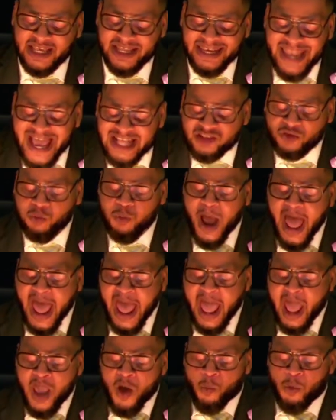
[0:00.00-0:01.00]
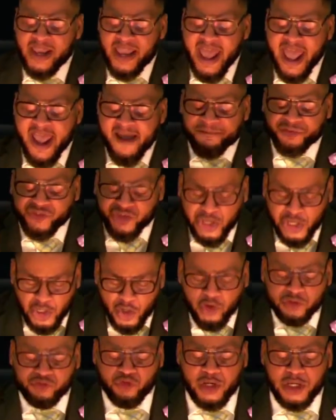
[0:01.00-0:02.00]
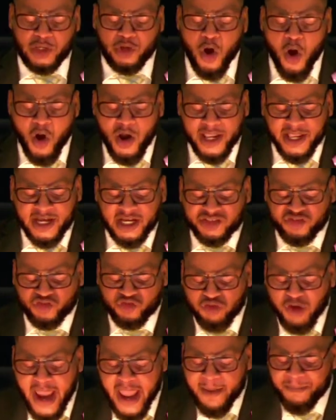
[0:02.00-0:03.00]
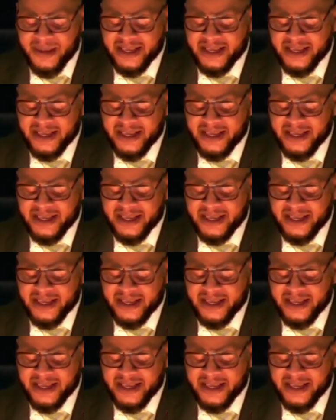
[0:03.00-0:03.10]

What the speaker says: And that's why we have children going astray,